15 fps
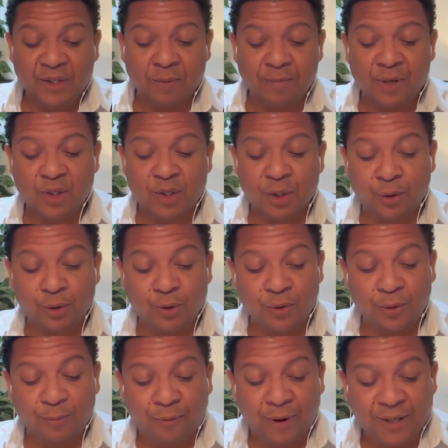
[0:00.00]
Commissioner to
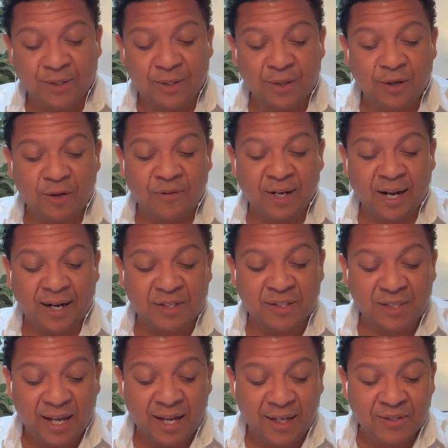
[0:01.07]
the President of the United
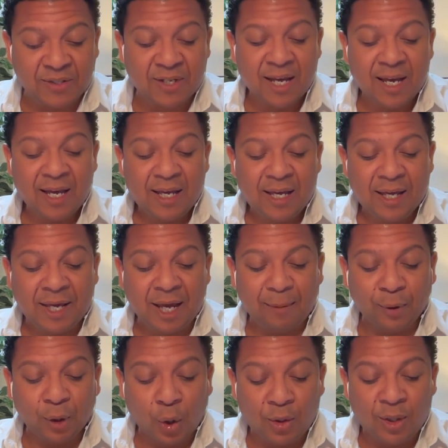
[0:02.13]
States, he
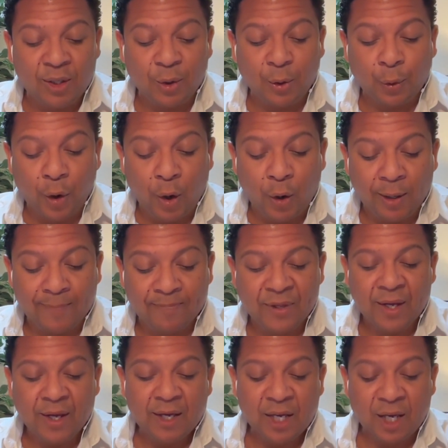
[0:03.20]
kept learning and growing.
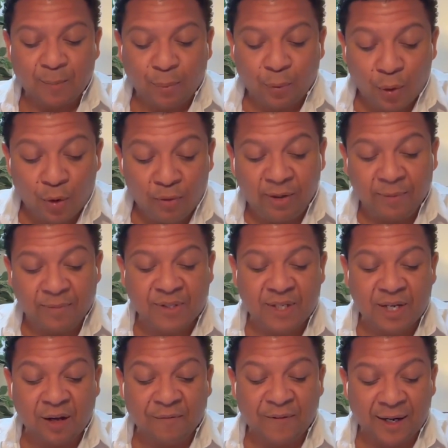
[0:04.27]
He improved
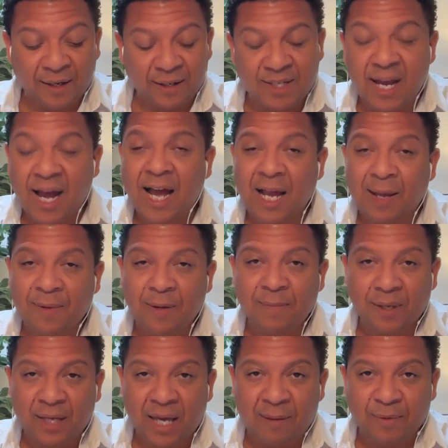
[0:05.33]
himself, and in time, he
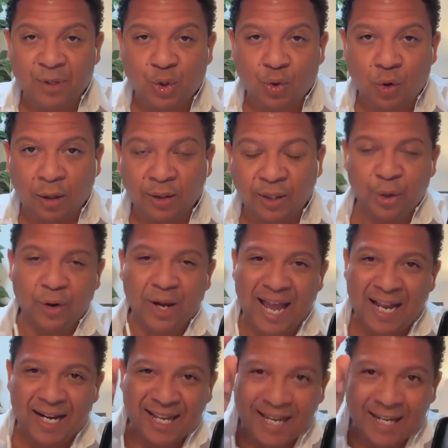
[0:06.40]
became a strong leader.
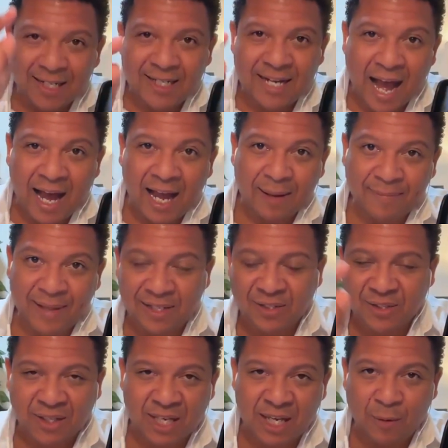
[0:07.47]
And in time, that's
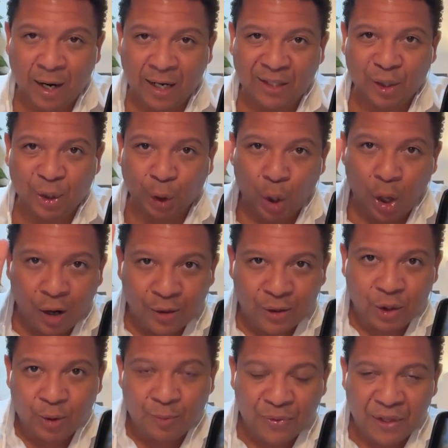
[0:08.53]
the key right there,
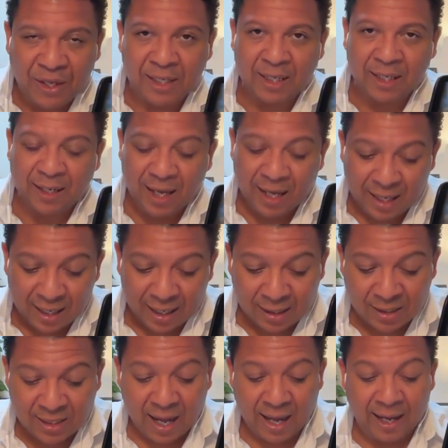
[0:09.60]
long-term thinking,
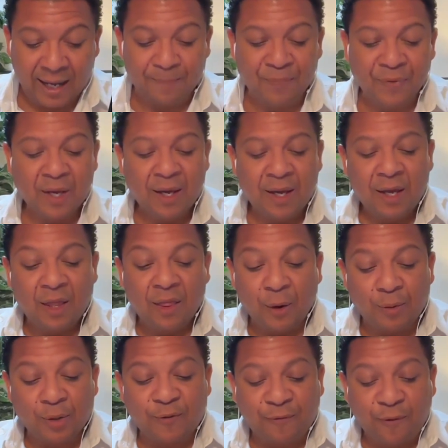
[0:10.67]
in time. There
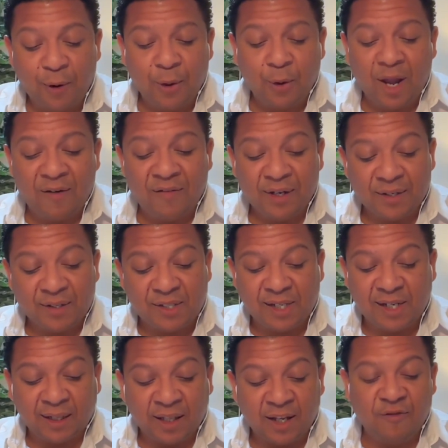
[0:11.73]
was further evidence that
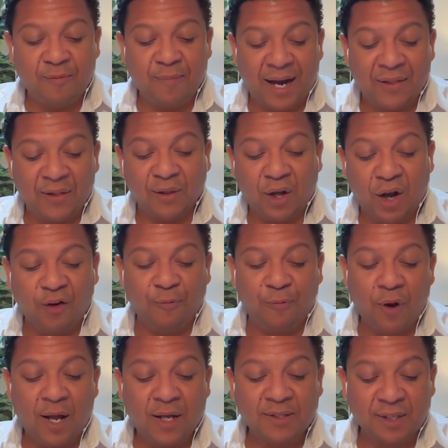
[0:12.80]
he lived by the law of
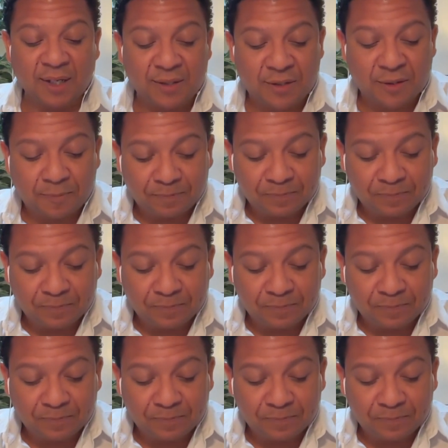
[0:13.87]
process.